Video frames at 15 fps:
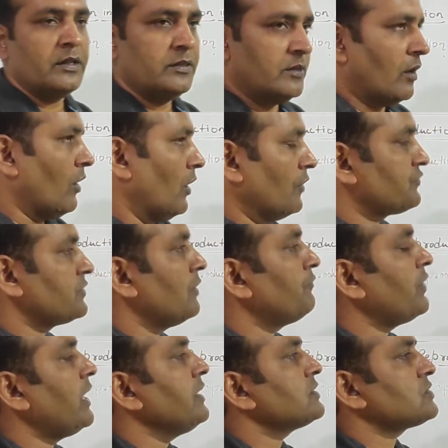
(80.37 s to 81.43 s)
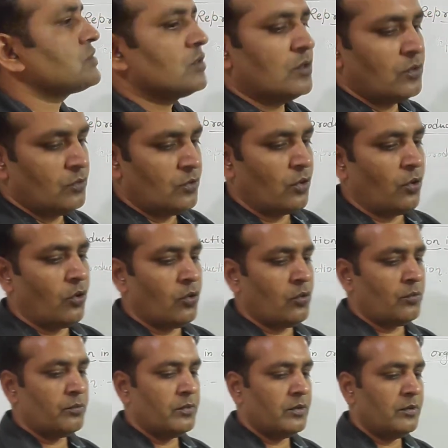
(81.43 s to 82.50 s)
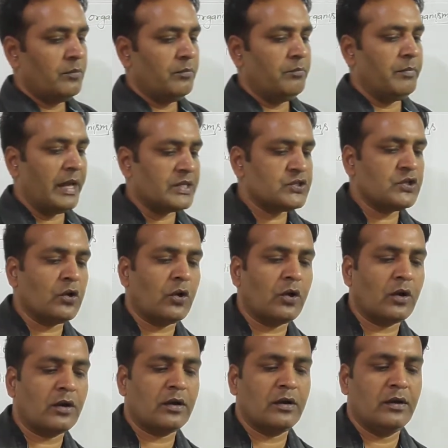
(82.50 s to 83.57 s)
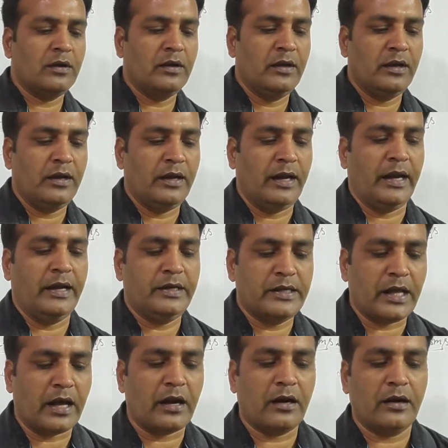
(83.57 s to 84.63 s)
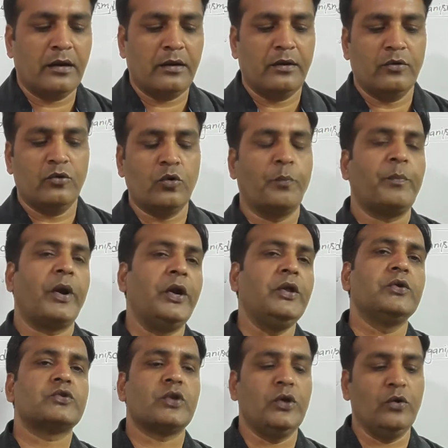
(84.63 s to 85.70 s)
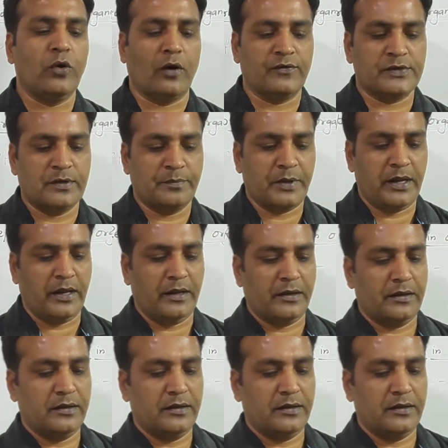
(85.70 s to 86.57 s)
The offsprings grow, mature and turn to produce new offspring.